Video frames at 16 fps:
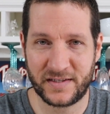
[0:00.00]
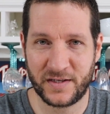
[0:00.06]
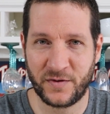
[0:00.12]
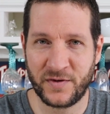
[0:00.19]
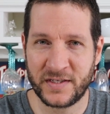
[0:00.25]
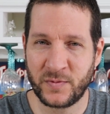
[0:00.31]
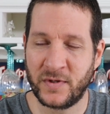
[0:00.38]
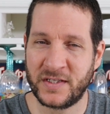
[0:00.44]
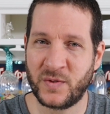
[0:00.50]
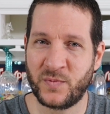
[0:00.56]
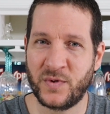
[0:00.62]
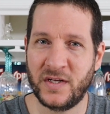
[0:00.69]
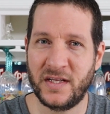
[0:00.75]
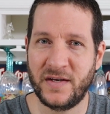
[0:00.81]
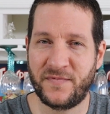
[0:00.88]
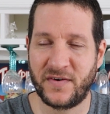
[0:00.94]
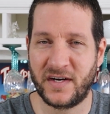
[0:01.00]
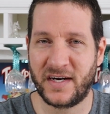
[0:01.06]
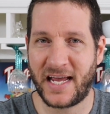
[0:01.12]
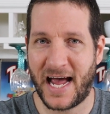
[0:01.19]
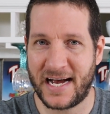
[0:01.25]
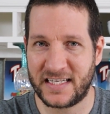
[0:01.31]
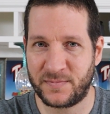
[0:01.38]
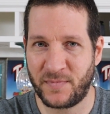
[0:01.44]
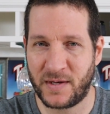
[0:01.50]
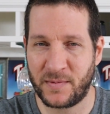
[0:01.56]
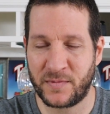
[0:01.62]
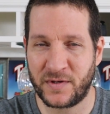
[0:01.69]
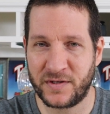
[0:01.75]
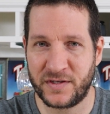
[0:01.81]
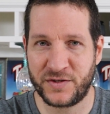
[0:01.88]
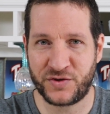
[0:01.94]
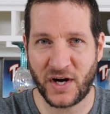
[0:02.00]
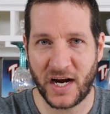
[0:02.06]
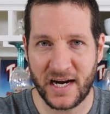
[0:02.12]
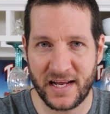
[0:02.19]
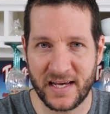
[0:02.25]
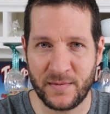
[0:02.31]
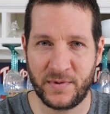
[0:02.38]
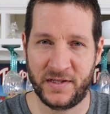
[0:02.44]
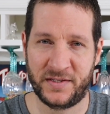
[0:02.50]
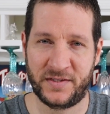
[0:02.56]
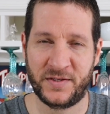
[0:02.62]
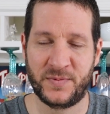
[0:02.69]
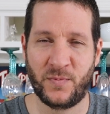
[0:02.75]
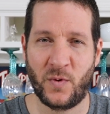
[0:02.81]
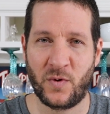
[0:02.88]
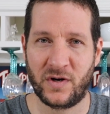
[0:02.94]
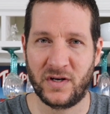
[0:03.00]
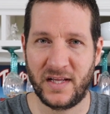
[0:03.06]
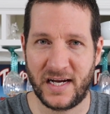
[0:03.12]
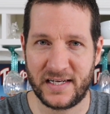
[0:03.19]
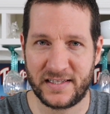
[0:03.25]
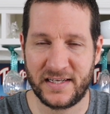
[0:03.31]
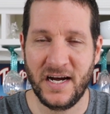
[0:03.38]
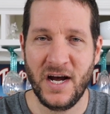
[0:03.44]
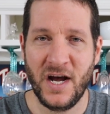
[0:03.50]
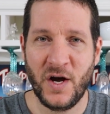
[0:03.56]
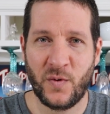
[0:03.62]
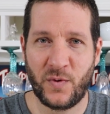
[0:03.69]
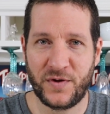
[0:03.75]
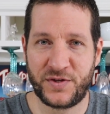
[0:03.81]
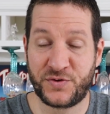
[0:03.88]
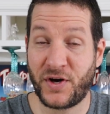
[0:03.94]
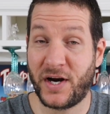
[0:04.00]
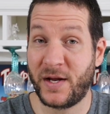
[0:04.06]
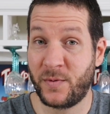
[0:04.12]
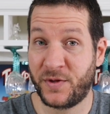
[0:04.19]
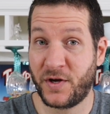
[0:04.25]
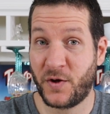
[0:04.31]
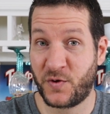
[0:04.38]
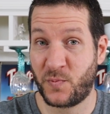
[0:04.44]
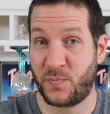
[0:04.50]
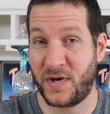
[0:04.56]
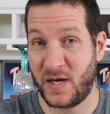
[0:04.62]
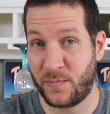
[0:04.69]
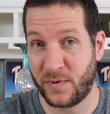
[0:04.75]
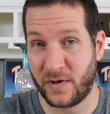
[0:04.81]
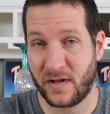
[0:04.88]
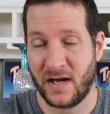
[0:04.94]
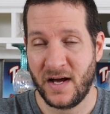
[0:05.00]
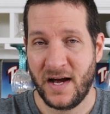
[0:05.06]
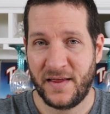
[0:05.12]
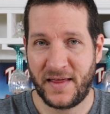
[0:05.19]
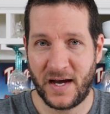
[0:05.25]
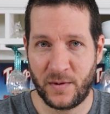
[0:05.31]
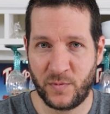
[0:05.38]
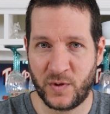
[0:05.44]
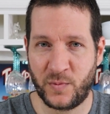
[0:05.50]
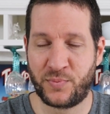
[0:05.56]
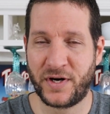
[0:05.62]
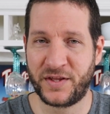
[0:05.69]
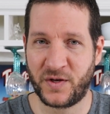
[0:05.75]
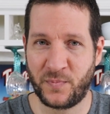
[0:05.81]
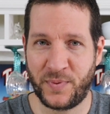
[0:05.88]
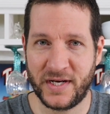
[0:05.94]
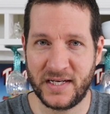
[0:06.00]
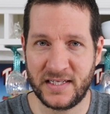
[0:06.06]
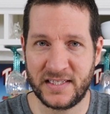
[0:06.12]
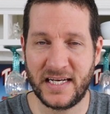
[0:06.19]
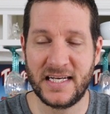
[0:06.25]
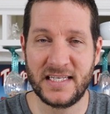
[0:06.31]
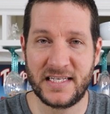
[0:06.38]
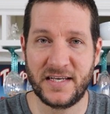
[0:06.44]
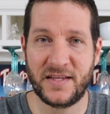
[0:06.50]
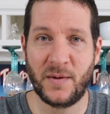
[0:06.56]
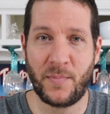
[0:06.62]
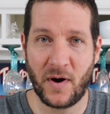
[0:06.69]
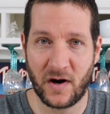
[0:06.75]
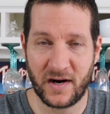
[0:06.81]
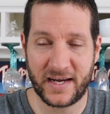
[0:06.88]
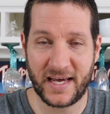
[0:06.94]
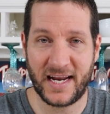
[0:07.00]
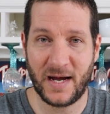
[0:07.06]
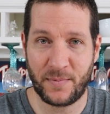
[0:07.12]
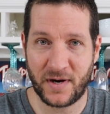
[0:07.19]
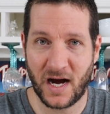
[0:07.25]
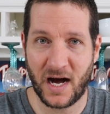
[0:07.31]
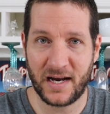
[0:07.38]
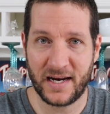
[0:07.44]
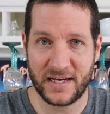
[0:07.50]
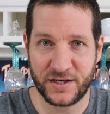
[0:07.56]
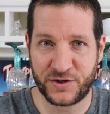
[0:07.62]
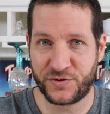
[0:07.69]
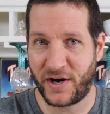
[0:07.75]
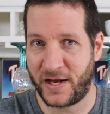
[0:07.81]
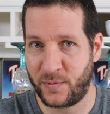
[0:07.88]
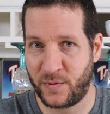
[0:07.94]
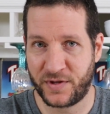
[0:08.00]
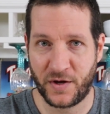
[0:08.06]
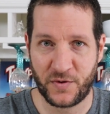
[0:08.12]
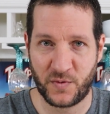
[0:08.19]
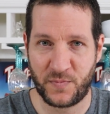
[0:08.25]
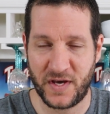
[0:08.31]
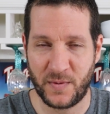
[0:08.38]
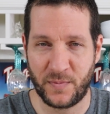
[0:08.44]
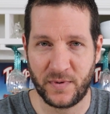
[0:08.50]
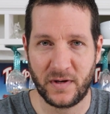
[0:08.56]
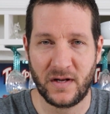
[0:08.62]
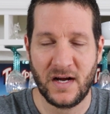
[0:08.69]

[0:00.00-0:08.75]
So this wasn't really for cast member trading, but this was more or less with trading with other people that would bring their pins into the park at Epcot and trade with other people.